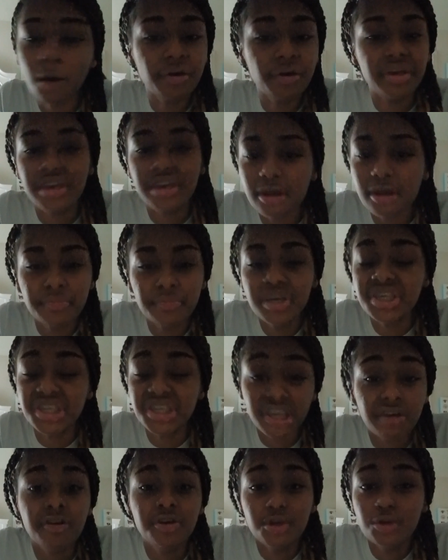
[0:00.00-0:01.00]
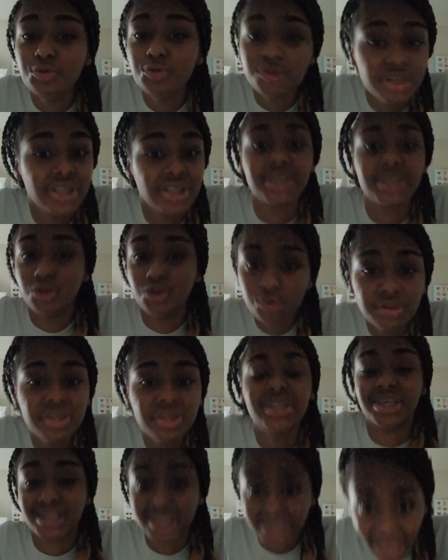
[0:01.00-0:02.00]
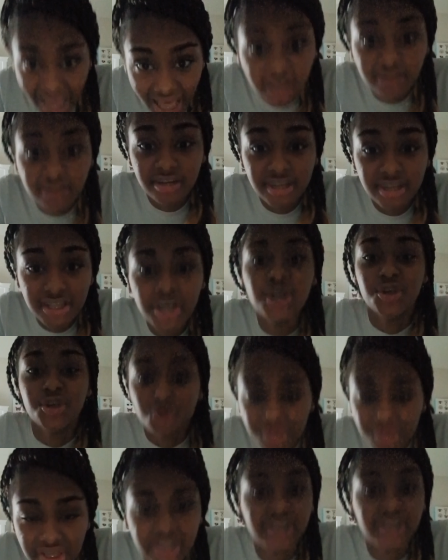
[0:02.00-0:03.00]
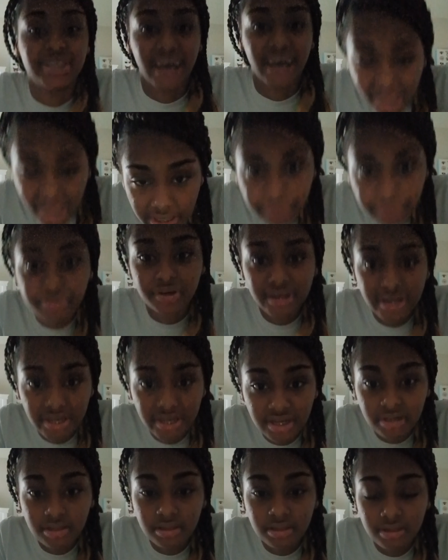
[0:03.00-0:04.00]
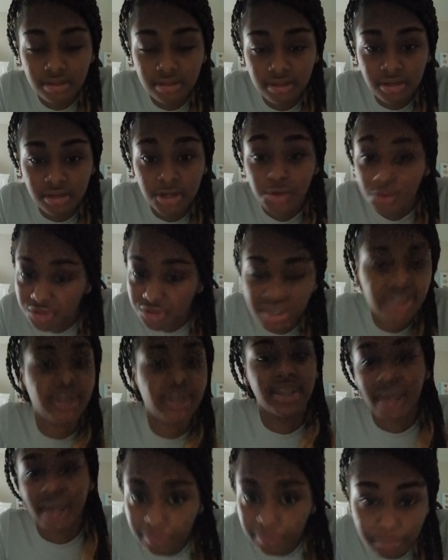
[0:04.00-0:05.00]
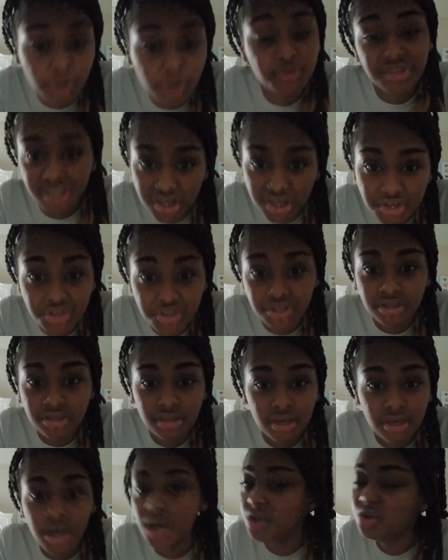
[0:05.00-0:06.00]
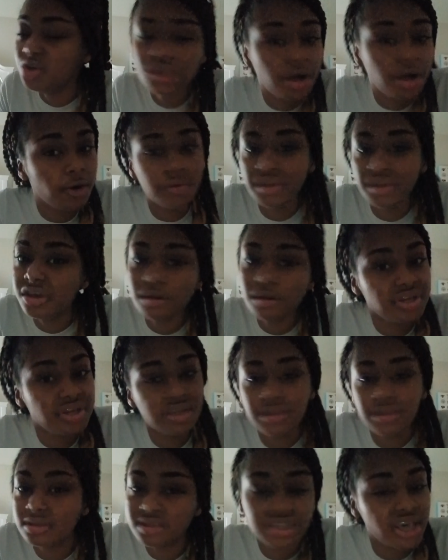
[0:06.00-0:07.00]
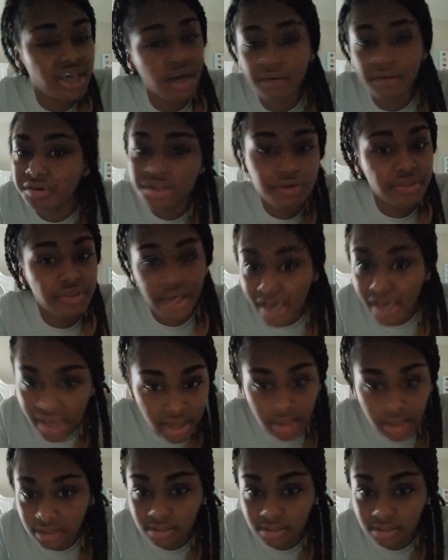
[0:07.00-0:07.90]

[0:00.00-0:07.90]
hear me telling you need a you need a salad, you need a diet plan. You need a liposuction. You don't hear me telling you that.